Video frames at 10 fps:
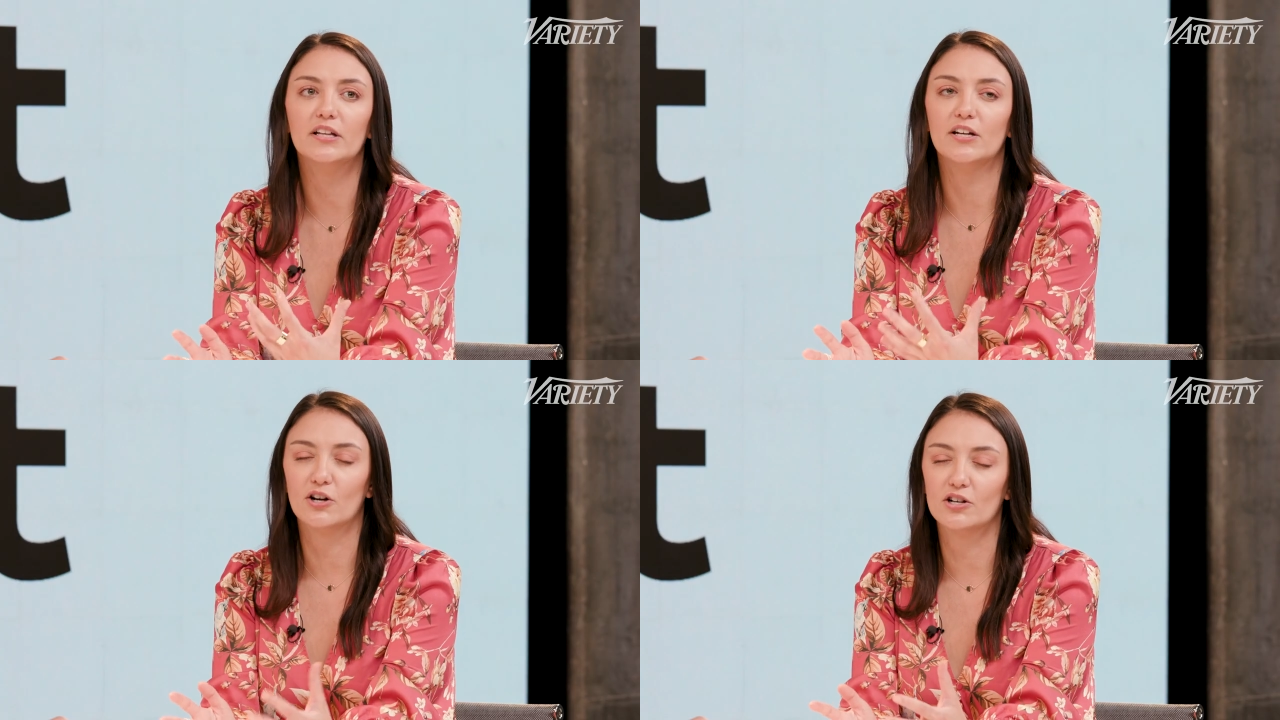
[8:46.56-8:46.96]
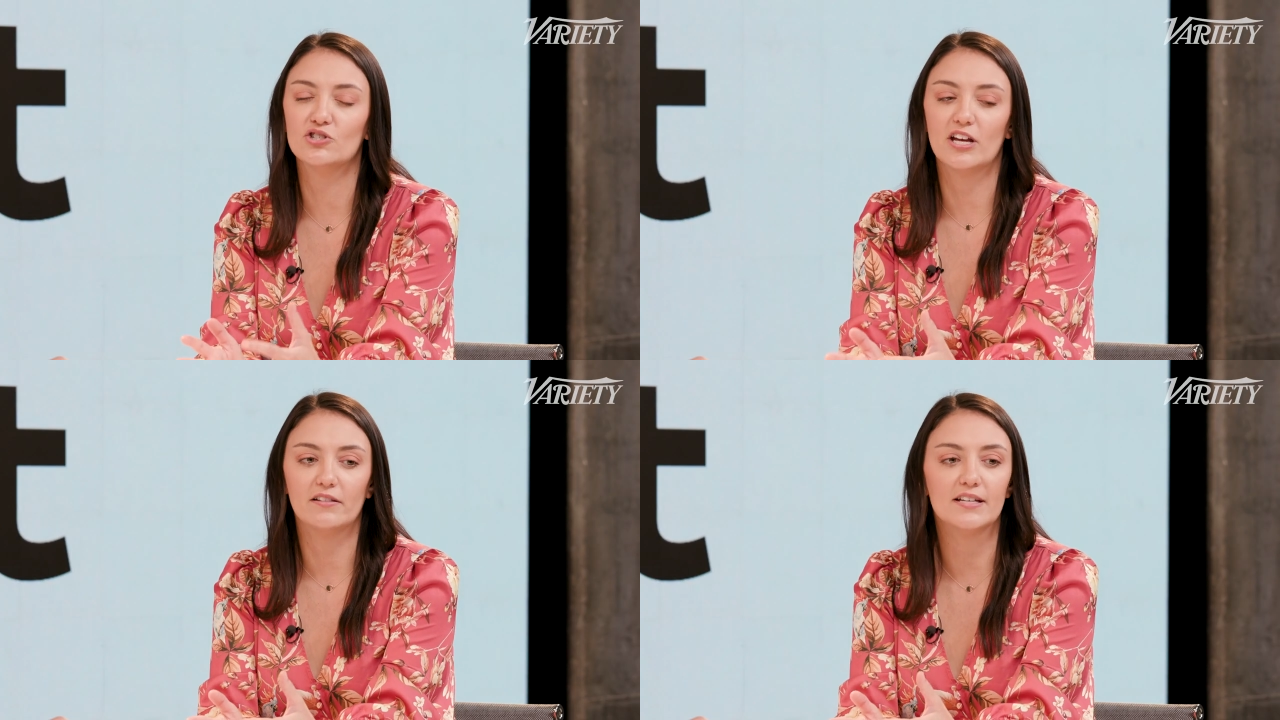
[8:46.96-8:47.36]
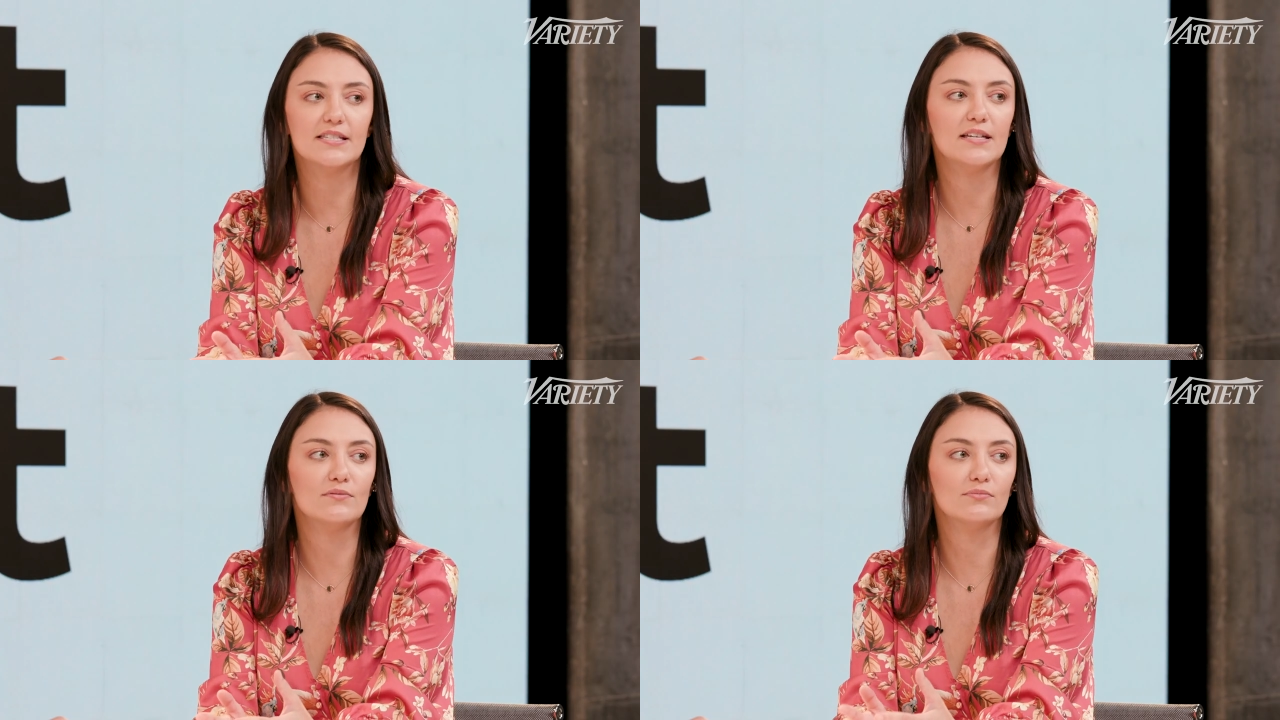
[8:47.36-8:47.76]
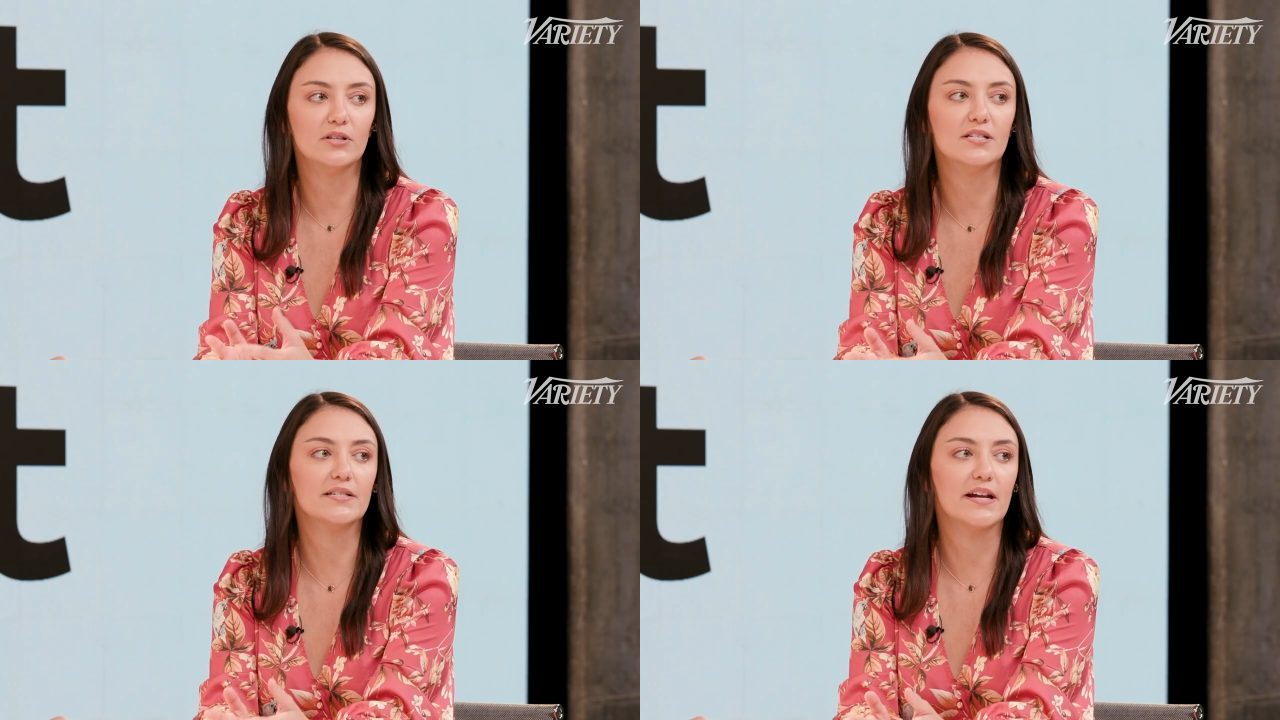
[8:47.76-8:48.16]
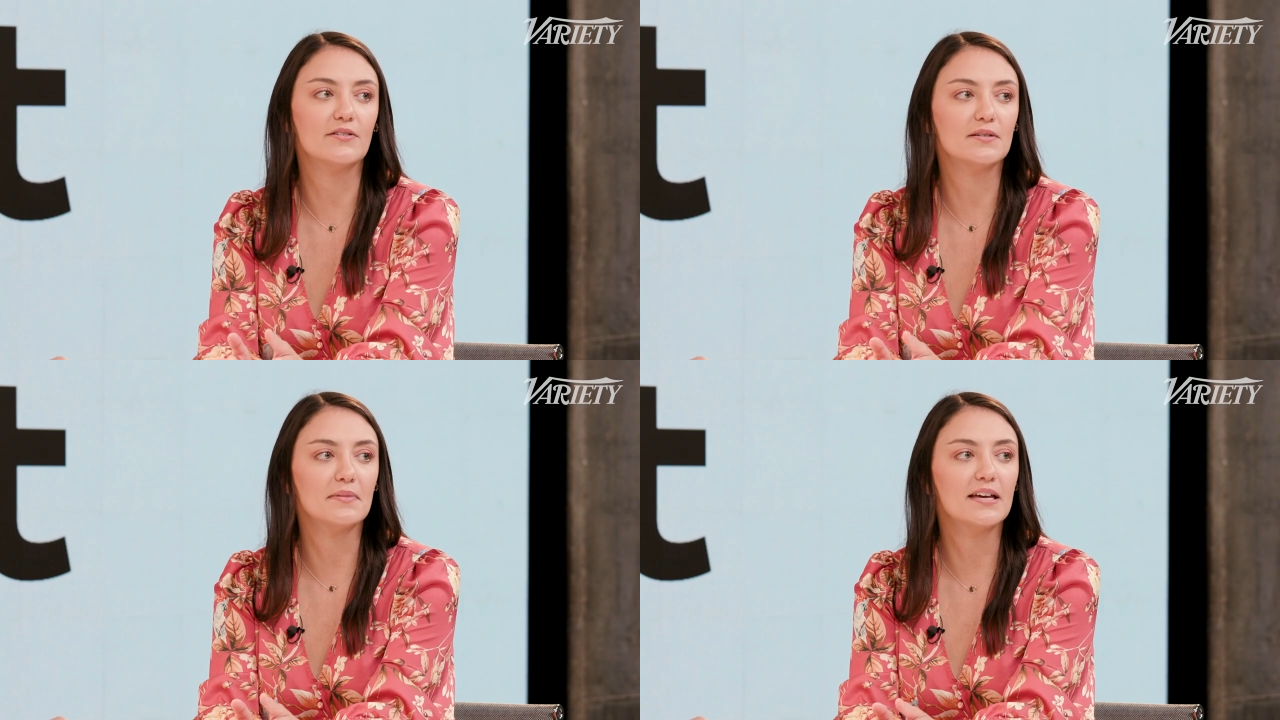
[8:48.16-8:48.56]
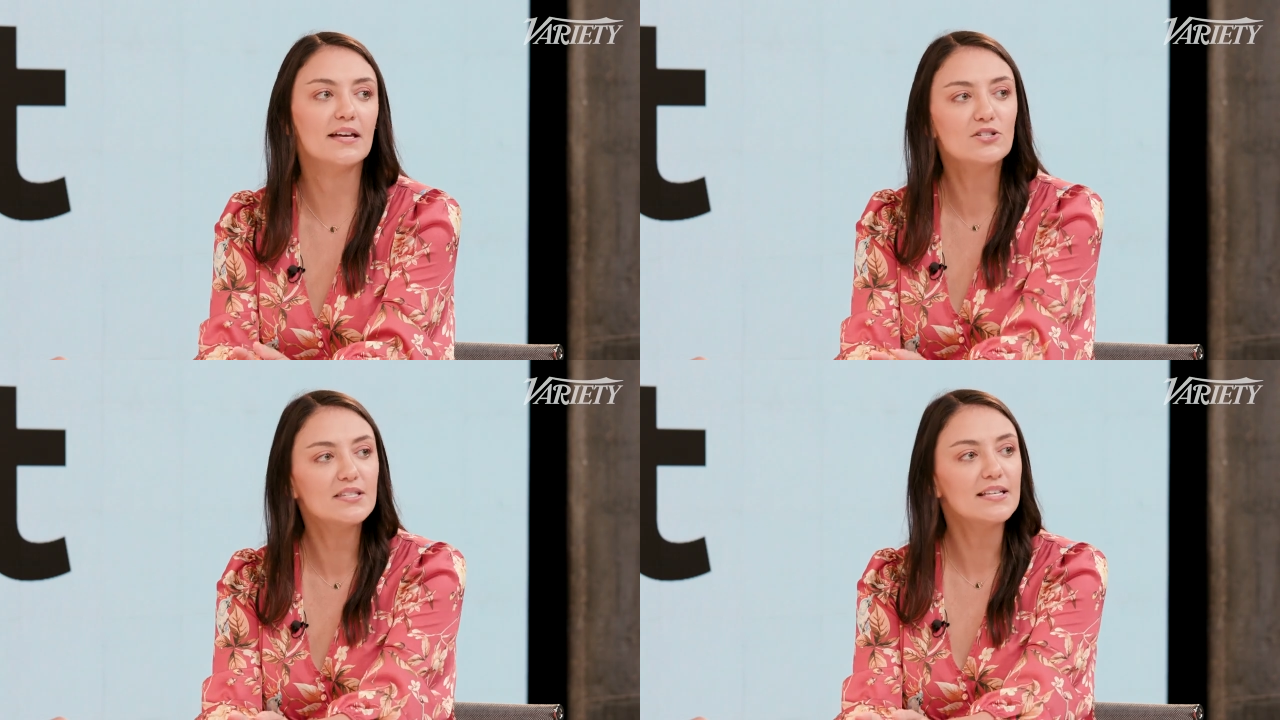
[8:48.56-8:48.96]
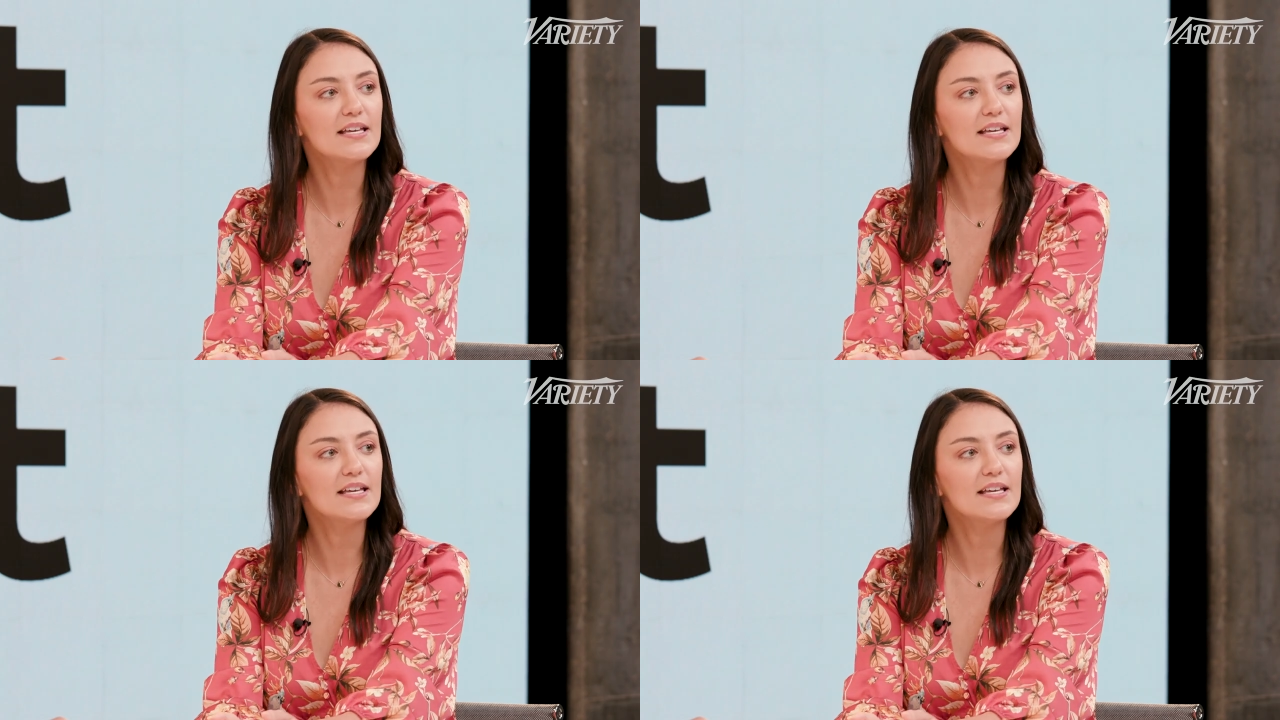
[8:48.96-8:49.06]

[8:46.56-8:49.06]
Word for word: really her and Jake Lacy really stood out to me. And I just